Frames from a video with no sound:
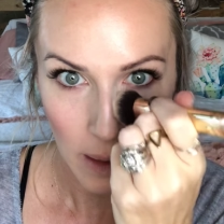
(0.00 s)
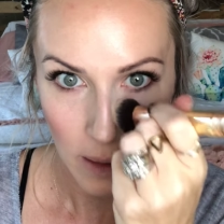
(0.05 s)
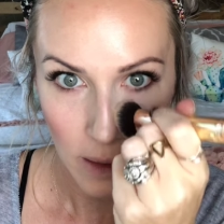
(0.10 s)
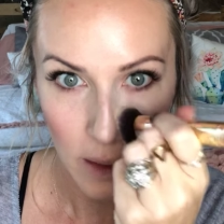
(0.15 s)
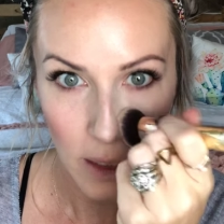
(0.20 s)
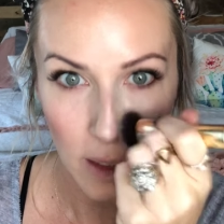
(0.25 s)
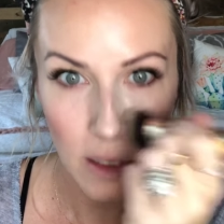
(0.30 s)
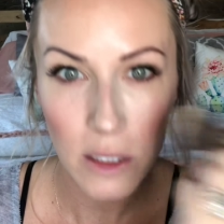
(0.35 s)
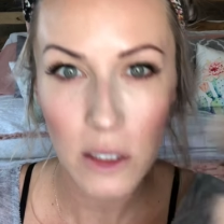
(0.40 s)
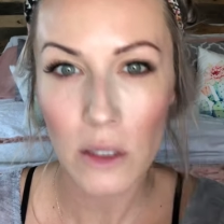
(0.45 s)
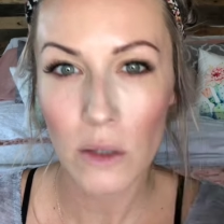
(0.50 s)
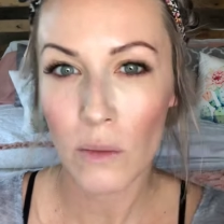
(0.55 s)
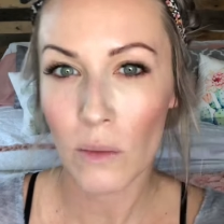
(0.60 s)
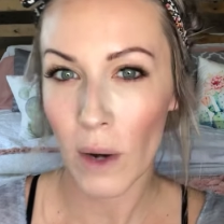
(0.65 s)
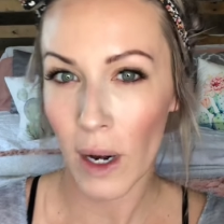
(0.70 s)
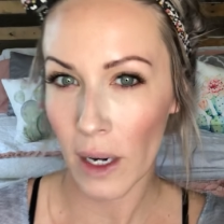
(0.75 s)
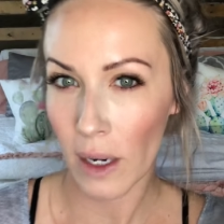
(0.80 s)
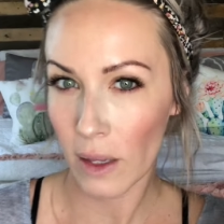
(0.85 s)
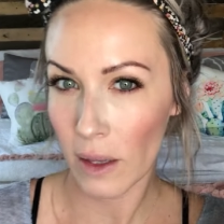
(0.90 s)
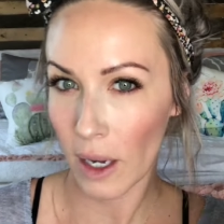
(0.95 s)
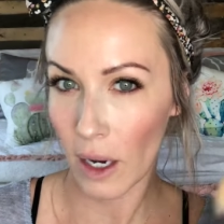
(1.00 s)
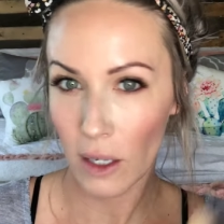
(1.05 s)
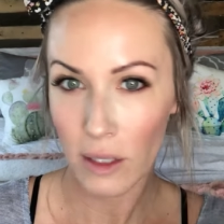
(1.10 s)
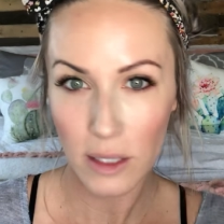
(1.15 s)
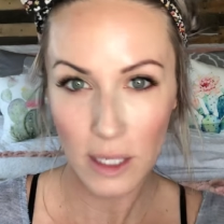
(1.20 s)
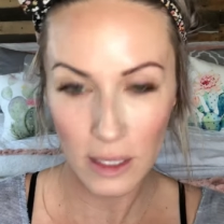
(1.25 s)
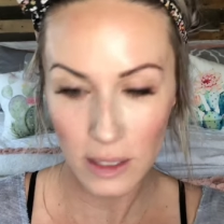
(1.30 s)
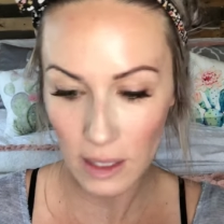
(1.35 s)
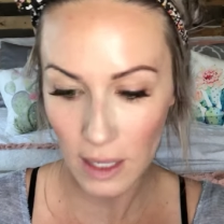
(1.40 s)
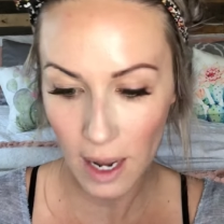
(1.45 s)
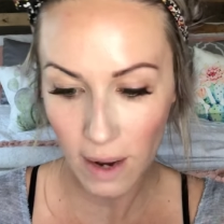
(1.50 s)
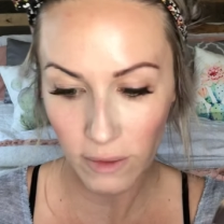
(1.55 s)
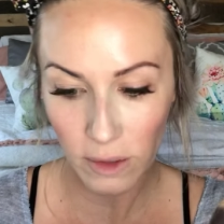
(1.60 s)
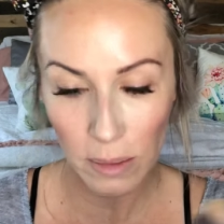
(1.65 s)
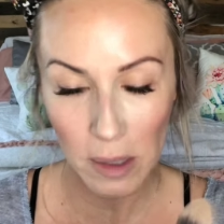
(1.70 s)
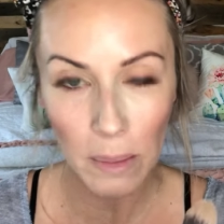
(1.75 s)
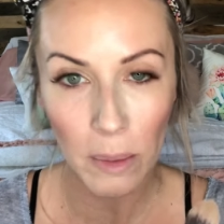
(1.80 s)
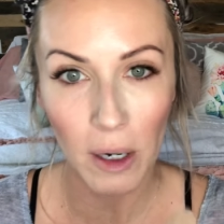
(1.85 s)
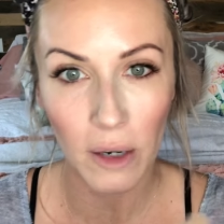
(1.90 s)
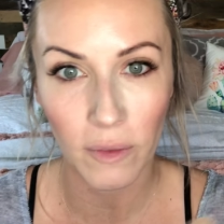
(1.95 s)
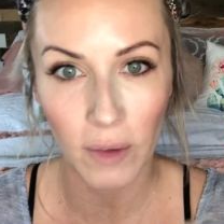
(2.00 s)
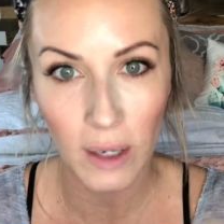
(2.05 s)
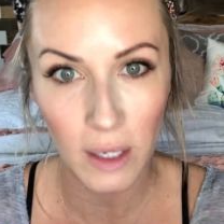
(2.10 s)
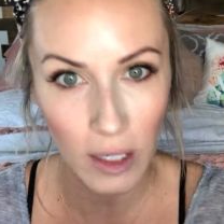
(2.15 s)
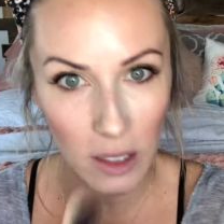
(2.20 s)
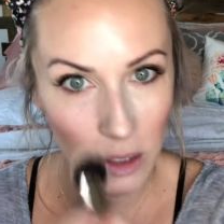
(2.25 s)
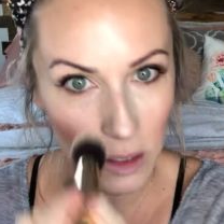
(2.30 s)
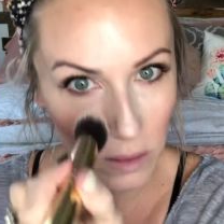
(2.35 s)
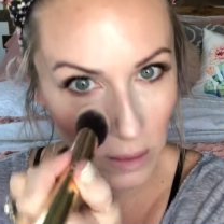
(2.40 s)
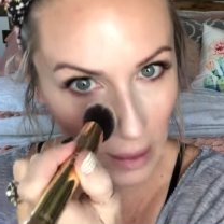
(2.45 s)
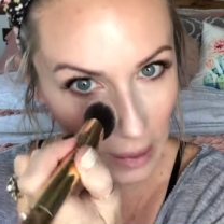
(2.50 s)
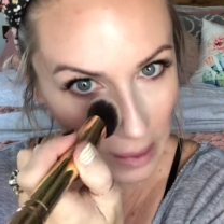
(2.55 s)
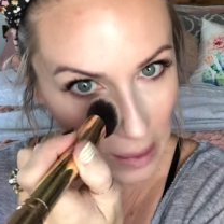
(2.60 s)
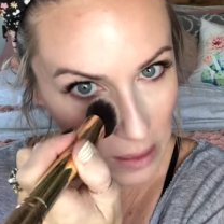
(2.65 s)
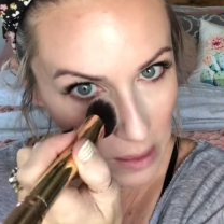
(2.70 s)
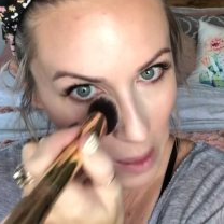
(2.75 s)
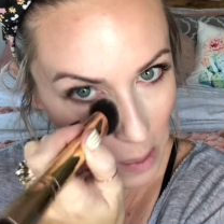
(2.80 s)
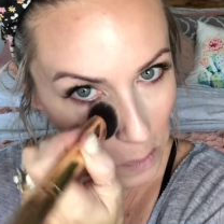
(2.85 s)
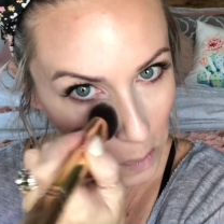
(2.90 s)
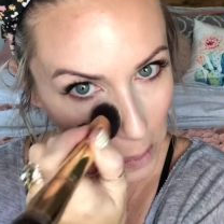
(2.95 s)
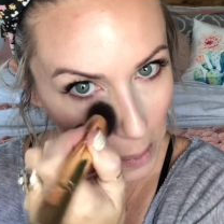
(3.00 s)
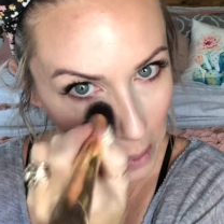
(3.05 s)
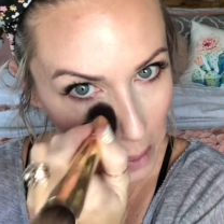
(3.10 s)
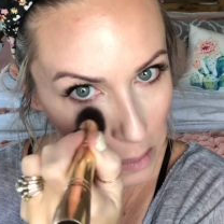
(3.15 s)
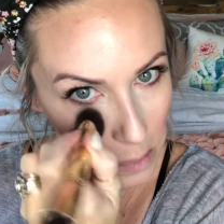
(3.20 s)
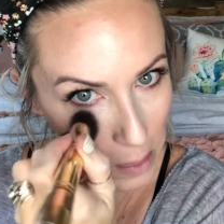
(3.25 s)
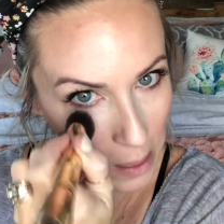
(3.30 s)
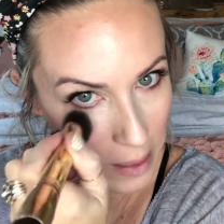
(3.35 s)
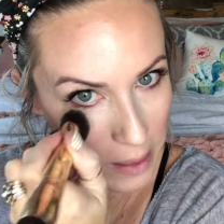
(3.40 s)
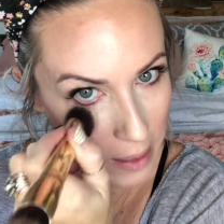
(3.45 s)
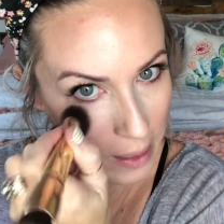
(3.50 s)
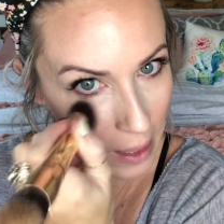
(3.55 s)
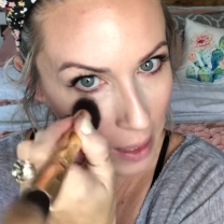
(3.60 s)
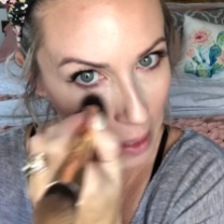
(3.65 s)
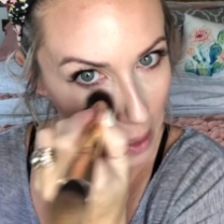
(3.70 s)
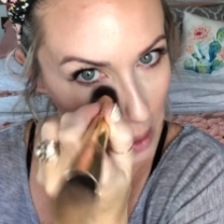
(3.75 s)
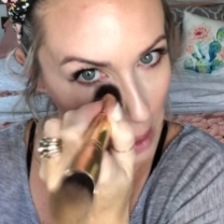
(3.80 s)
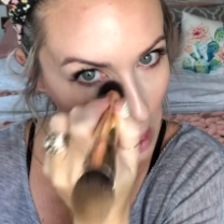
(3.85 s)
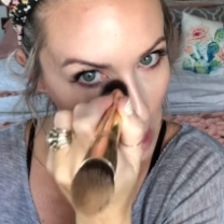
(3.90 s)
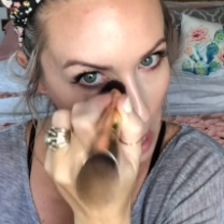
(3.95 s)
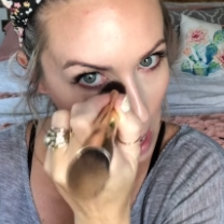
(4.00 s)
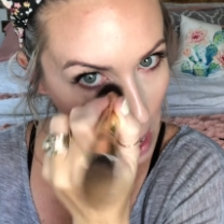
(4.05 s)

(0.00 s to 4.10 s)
Just right in there. Doesn't have to be perfect because, like I said, we're going to blend again.